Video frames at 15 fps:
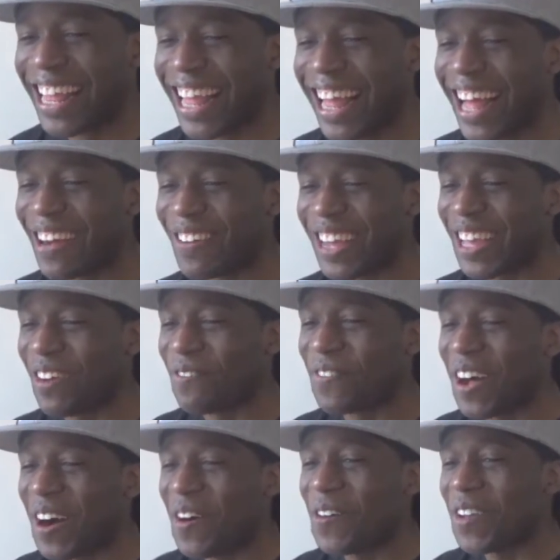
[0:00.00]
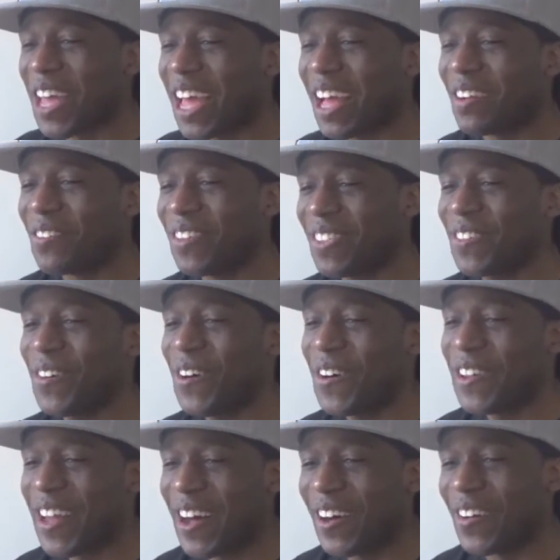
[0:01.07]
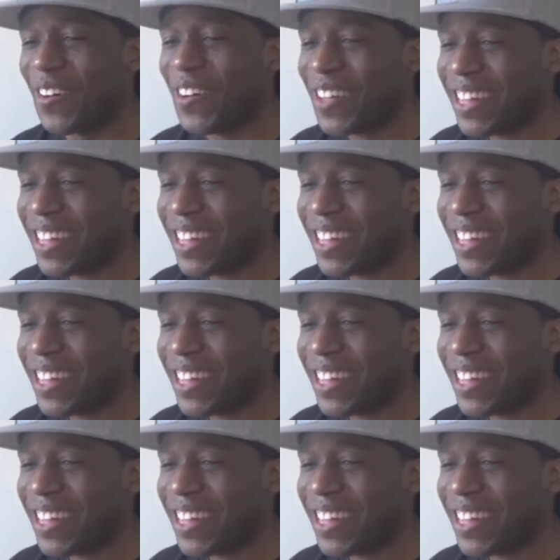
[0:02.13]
Where your phone is? What's going this on?